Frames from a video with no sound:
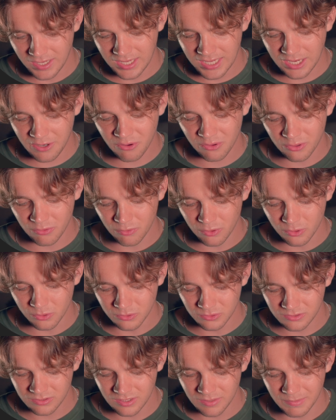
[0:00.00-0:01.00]
Here are the
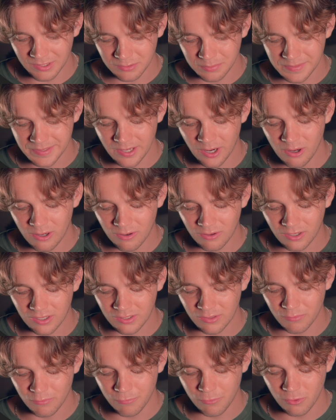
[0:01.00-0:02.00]
rules. It must be no longer
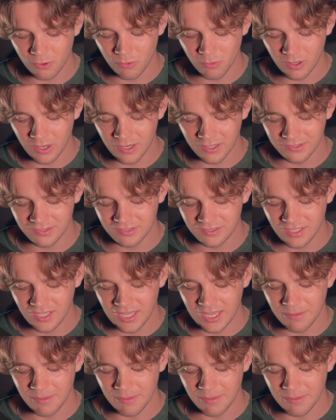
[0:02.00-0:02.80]
than 4 words.